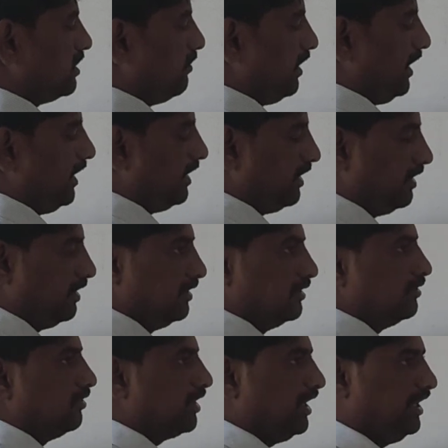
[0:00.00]
7, 8.
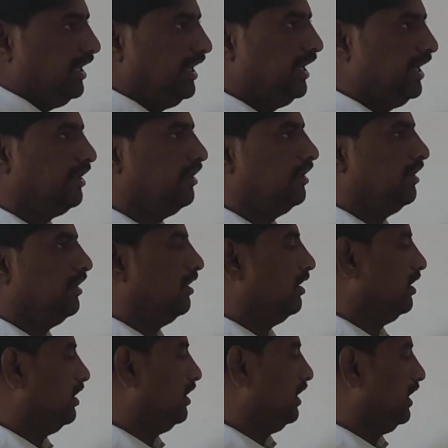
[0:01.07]
Okay, 8
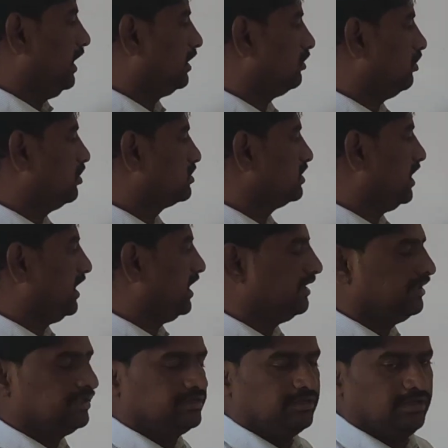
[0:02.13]
electrons are
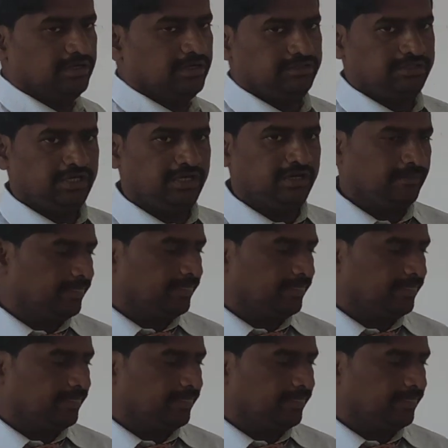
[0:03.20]
here